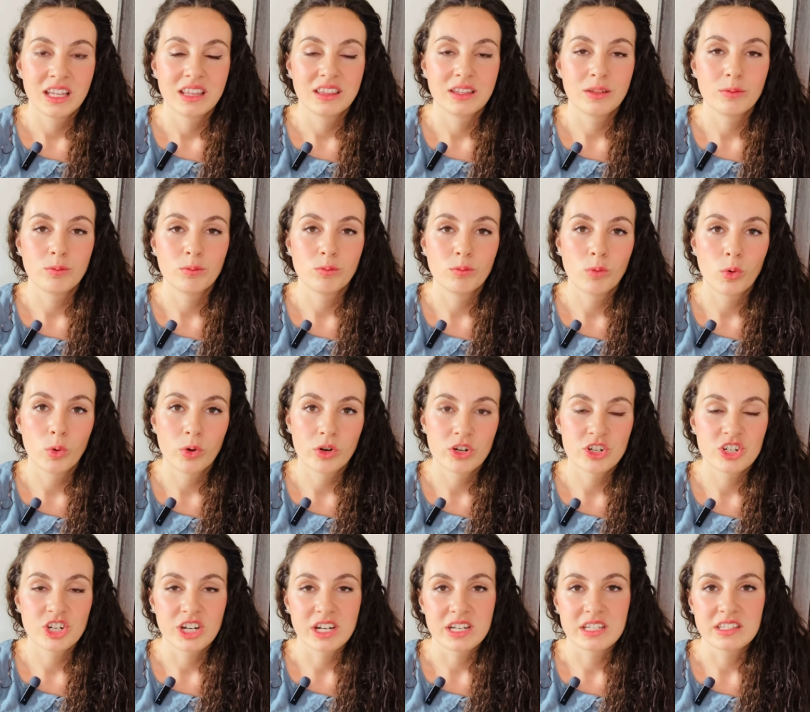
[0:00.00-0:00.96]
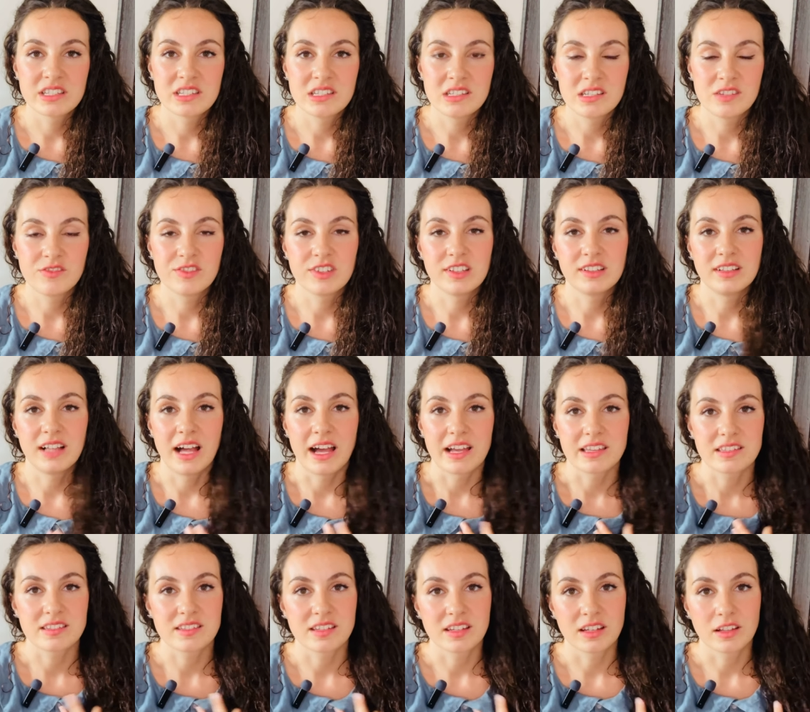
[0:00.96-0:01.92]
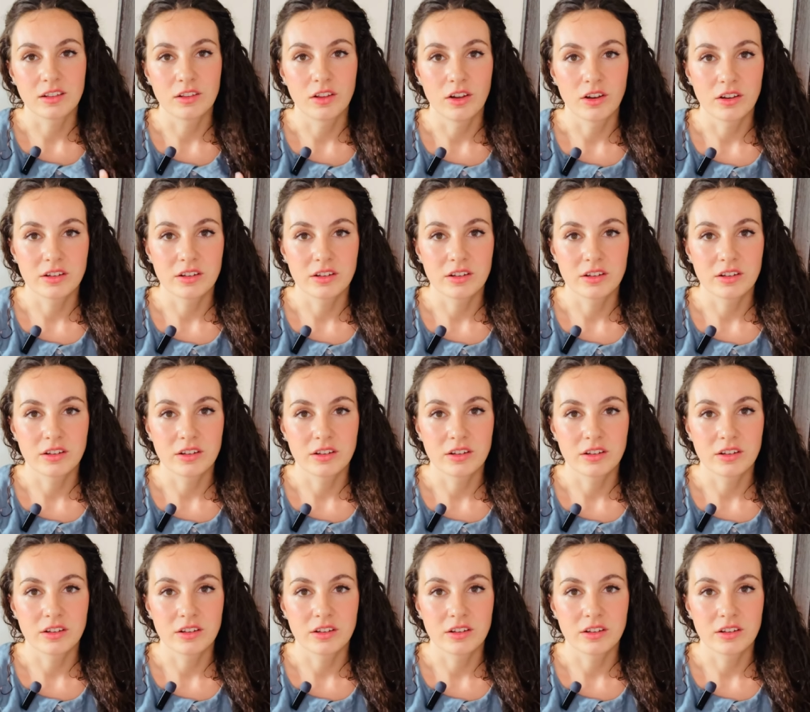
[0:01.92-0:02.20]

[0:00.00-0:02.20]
the more chances of it lasting a long